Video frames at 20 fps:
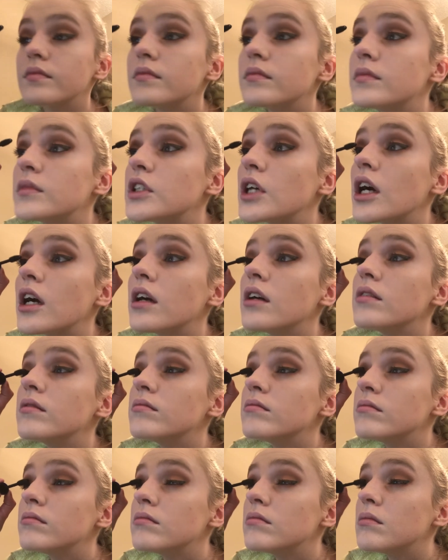I'm sorry.
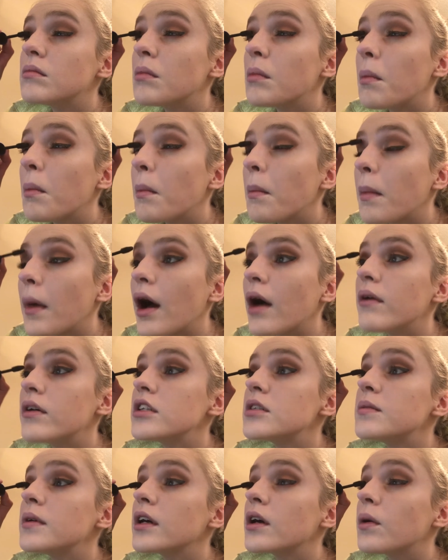I
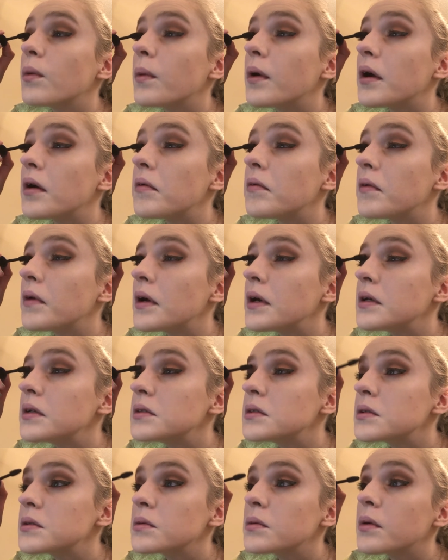always make a weird
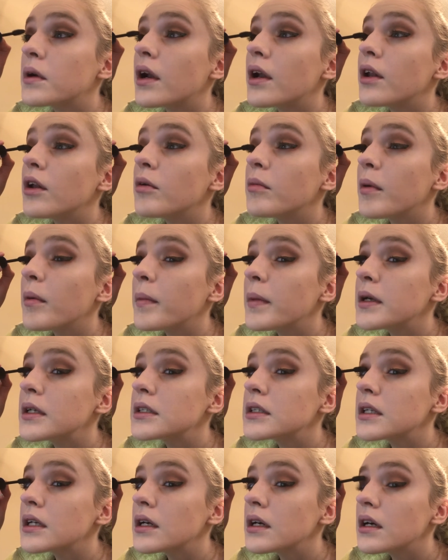face when I do my
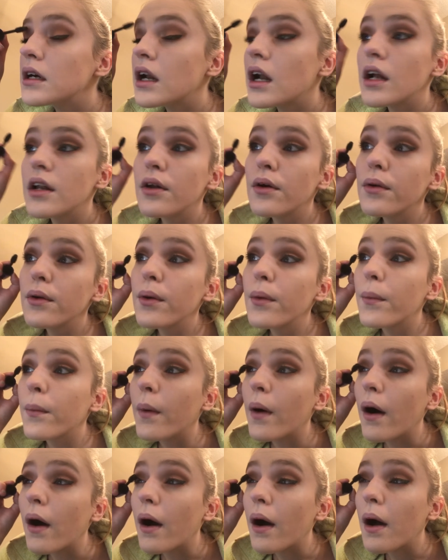mascara, and I don't know
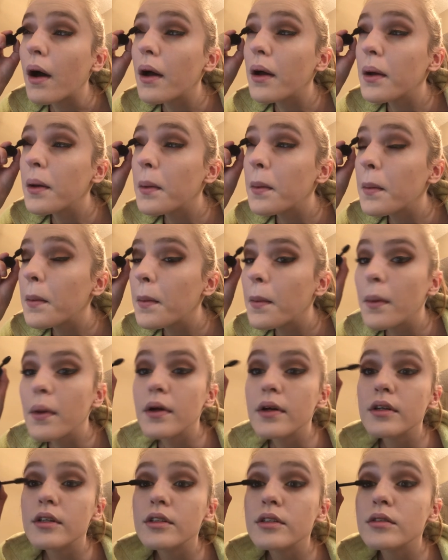why.
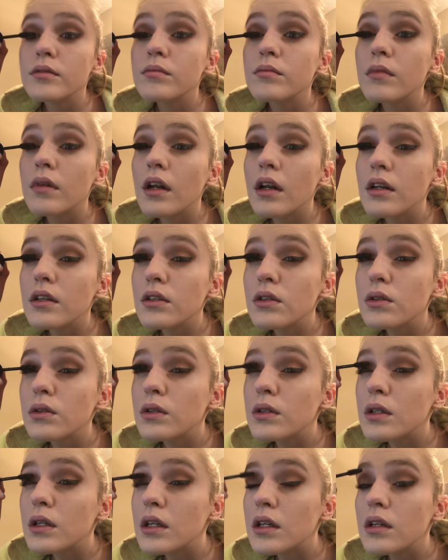But as you
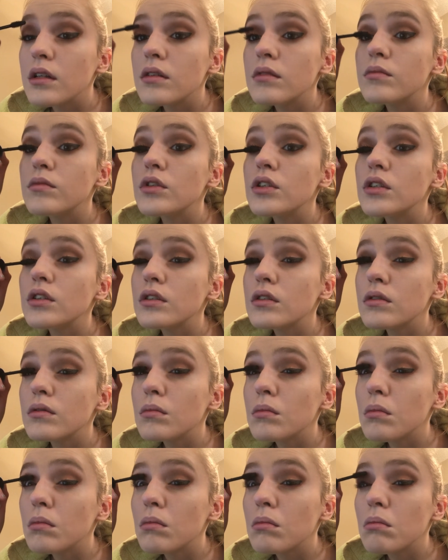see, I'm just
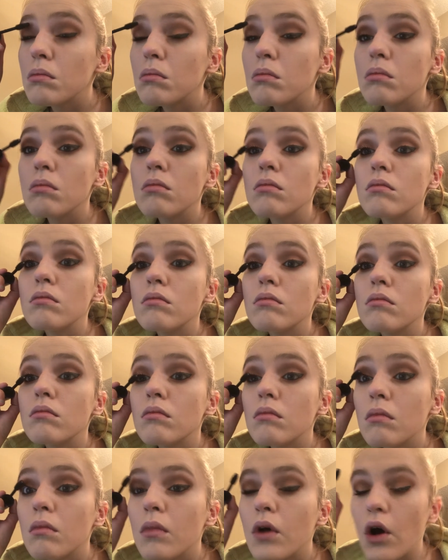
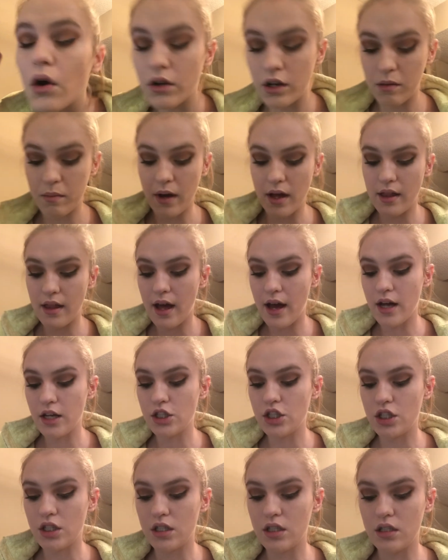coating my
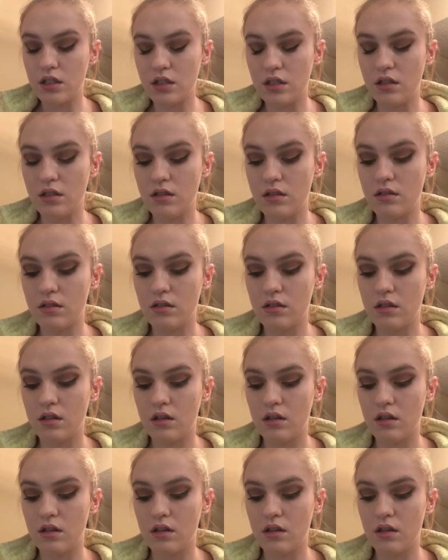lashes.